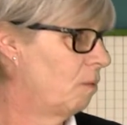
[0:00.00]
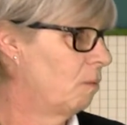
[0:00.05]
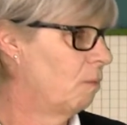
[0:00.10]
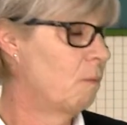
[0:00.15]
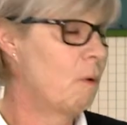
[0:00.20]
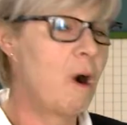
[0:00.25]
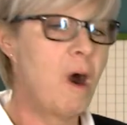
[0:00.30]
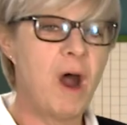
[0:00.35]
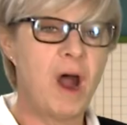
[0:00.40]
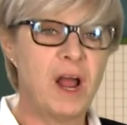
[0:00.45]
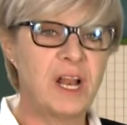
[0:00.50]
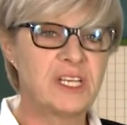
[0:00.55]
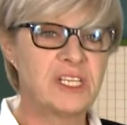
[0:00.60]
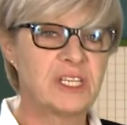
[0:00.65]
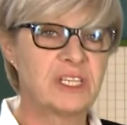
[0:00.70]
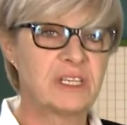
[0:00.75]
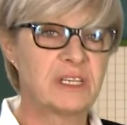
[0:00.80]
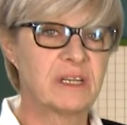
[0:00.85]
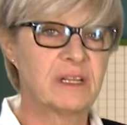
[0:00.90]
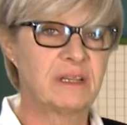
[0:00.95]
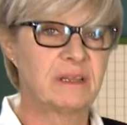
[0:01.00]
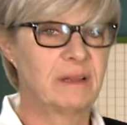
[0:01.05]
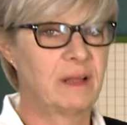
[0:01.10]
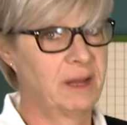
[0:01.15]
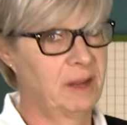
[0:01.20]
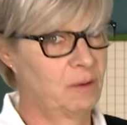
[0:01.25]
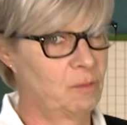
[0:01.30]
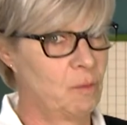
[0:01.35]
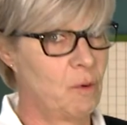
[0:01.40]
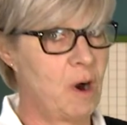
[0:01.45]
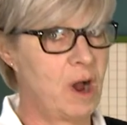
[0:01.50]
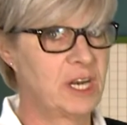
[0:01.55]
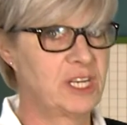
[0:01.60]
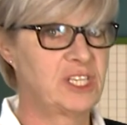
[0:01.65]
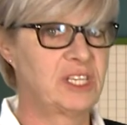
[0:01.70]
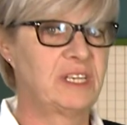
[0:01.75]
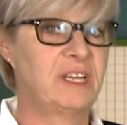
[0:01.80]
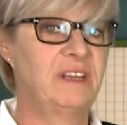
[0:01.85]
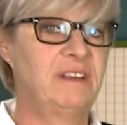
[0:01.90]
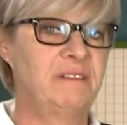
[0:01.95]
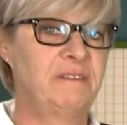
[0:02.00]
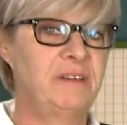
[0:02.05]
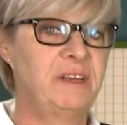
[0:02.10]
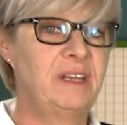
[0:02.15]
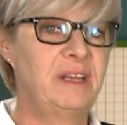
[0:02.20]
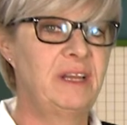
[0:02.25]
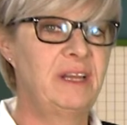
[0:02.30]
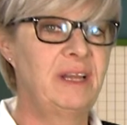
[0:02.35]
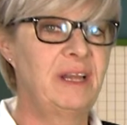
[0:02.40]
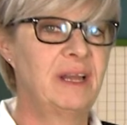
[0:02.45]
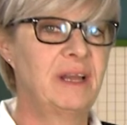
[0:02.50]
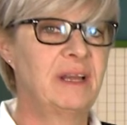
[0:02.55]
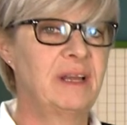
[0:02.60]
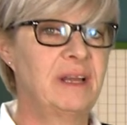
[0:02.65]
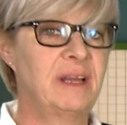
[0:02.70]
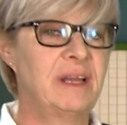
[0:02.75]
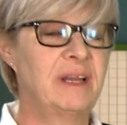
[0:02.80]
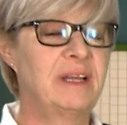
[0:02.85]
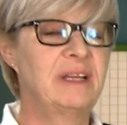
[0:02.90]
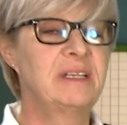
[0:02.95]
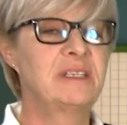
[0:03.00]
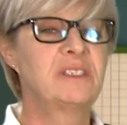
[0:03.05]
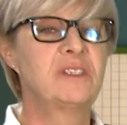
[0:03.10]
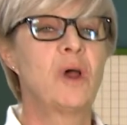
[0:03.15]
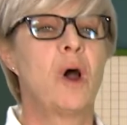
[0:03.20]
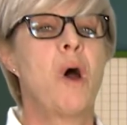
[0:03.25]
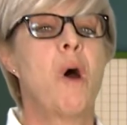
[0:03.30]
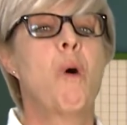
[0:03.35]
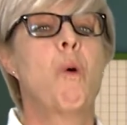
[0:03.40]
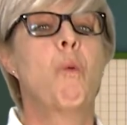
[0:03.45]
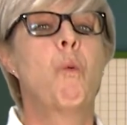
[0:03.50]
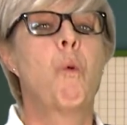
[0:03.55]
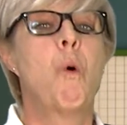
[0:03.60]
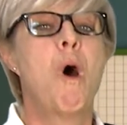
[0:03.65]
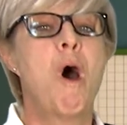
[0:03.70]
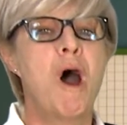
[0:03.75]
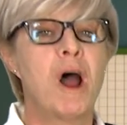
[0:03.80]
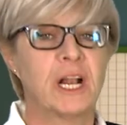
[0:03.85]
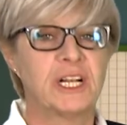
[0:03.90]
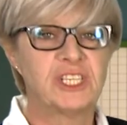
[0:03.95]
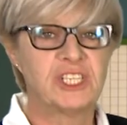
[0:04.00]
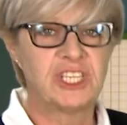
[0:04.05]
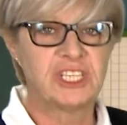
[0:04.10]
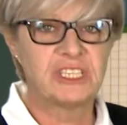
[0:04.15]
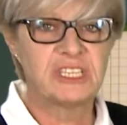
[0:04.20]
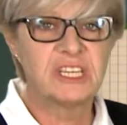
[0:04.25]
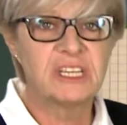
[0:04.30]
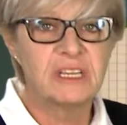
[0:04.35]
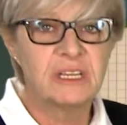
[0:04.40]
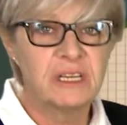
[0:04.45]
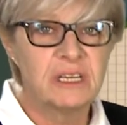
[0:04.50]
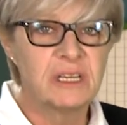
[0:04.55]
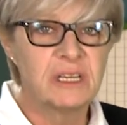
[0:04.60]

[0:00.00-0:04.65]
Watch, like watch TV, is watched.